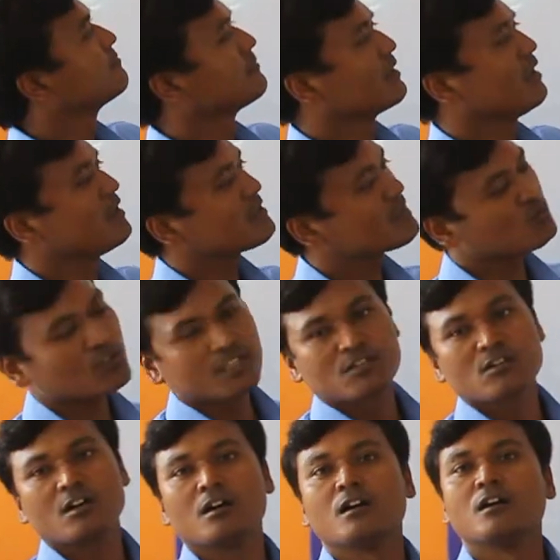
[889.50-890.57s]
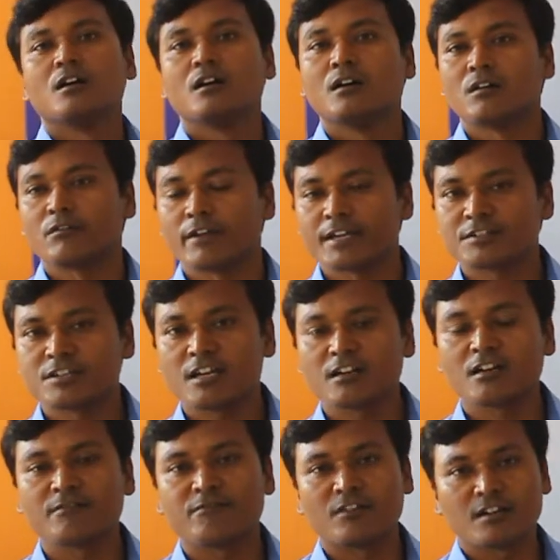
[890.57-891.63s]
also we draw
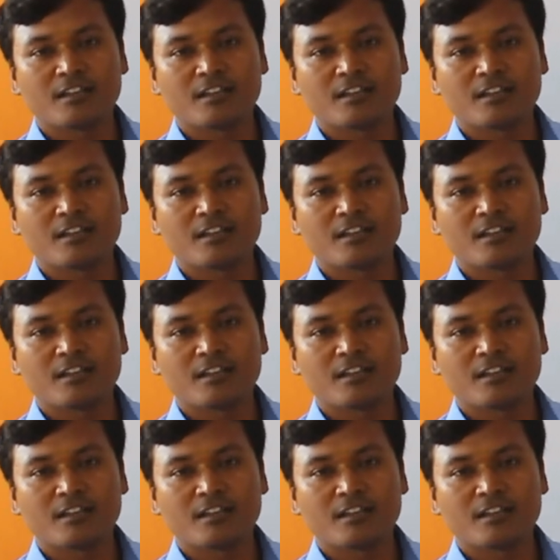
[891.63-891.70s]
rectangle for